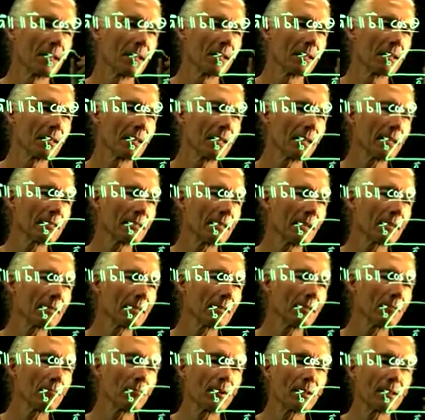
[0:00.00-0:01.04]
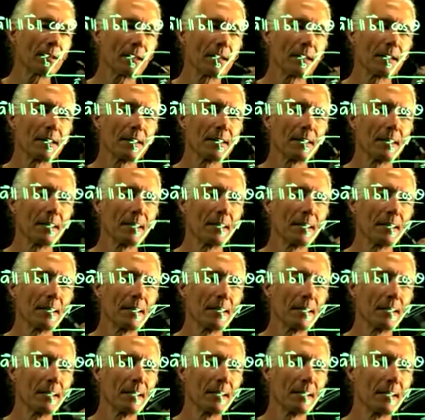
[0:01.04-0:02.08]
that's actually what
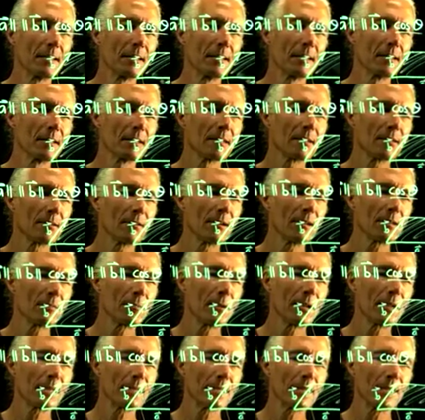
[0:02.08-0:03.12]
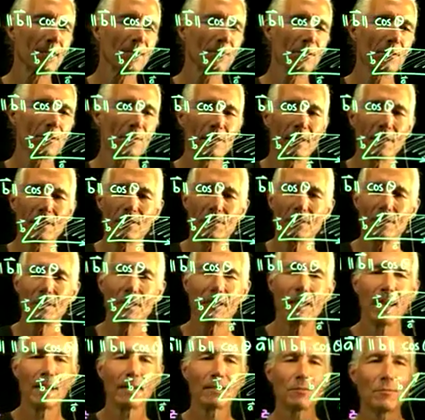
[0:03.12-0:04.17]
the cross product tells you. It tells you the
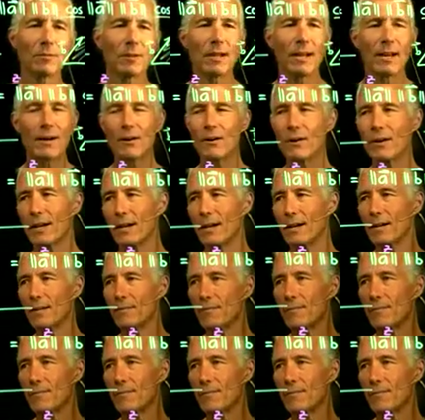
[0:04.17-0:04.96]
actual area of